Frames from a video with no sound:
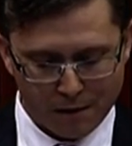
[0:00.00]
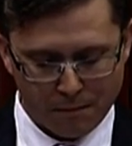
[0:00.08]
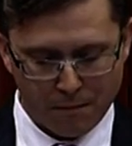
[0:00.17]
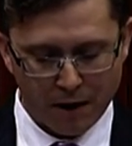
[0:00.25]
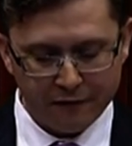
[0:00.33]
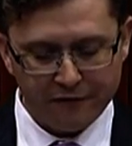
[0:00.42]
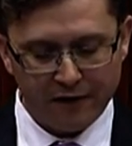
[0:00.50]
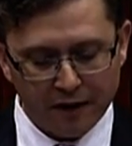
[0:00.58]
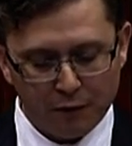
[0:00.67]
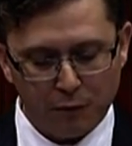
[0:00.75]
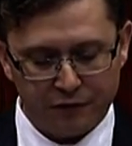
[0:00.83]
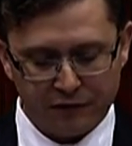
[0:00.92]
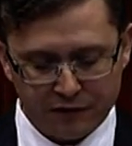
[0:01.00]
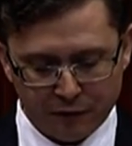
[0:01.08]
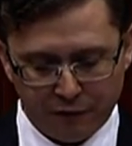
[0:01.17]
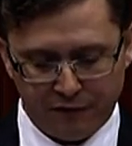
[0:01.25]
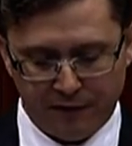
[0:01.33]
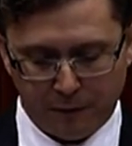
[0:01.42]
My father was,
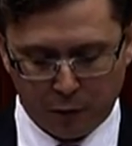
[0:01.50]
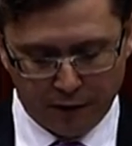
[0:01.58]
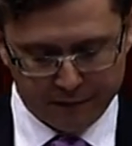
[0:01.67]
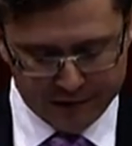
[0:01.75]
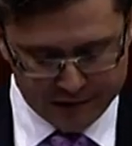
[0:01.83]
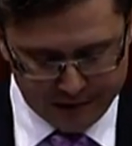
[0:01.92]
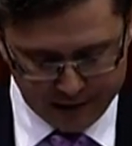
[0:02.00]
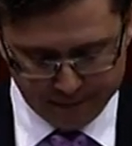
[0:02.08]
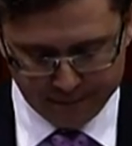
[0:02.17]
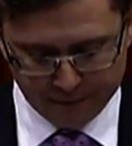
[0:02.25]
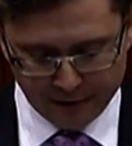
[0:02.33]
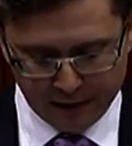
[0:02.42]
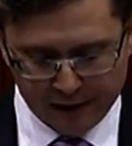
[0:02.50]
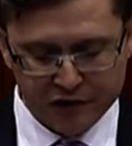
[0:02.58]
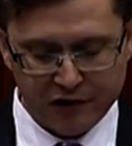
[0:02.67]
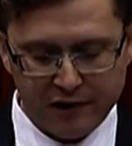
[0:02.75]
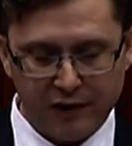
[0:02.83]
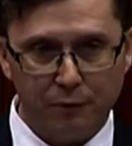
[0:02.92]
until February this year, an
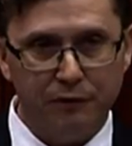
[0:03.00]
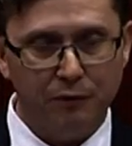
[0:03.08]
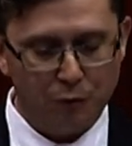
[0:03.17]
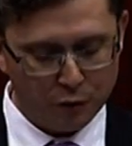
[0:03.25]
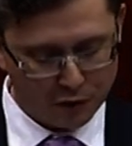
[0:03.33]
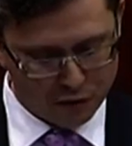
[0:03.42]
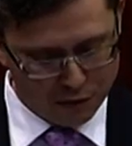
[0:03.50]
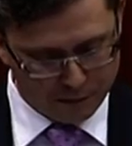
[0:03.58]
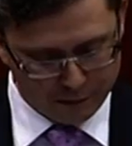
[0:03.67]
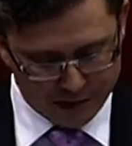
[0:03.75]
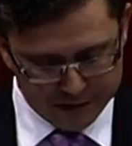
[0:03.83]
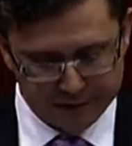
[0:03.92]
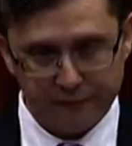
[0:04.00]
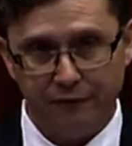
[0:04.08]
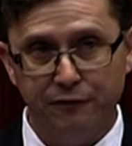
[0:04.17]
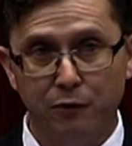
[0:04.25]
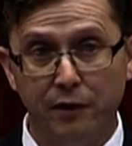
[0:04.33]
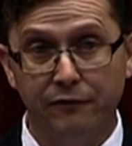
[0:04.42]
engineer with the Water Corporation for
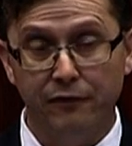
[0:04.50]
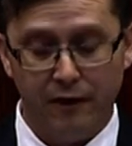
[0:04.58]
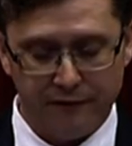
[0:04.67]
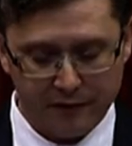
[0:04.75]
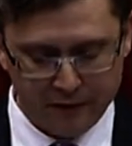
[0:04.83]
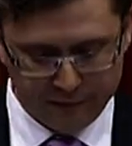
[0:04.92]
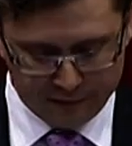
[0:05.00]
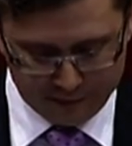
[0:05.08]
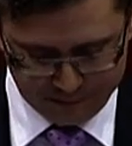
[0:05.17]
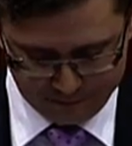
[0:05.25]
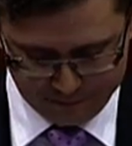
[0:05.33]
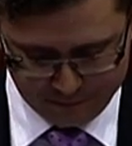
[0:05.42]
45 years.